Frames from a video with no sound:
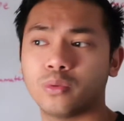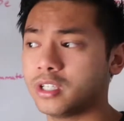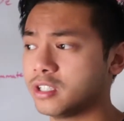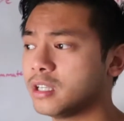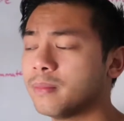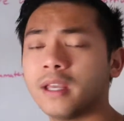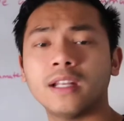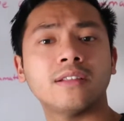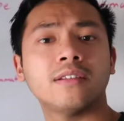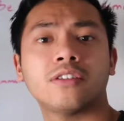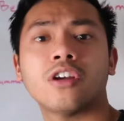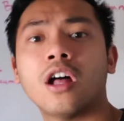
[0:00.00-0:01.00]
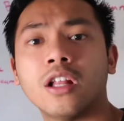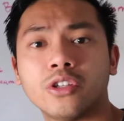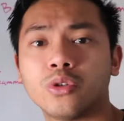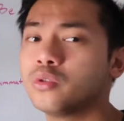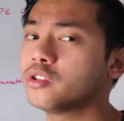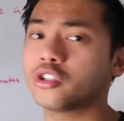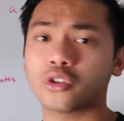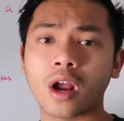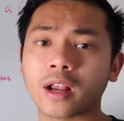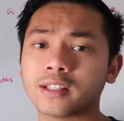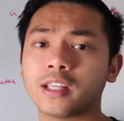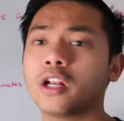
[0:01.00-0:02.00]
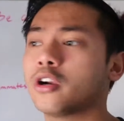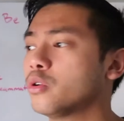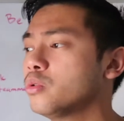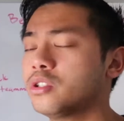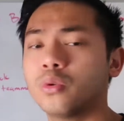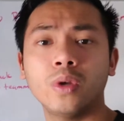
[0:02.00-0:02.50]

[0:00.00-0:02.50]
which teammate is the tallest, who's the strongest hitter, who's the